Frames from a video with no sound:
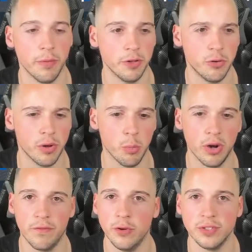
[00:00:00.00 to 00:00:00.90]
it only took him,
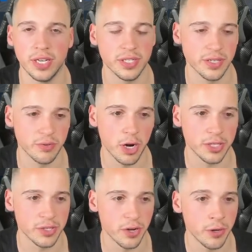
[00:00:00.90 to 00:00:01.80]
a few seasons,
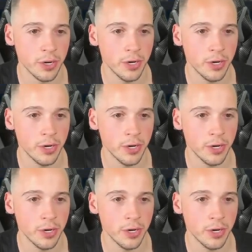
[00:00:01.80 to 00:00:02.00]
right? So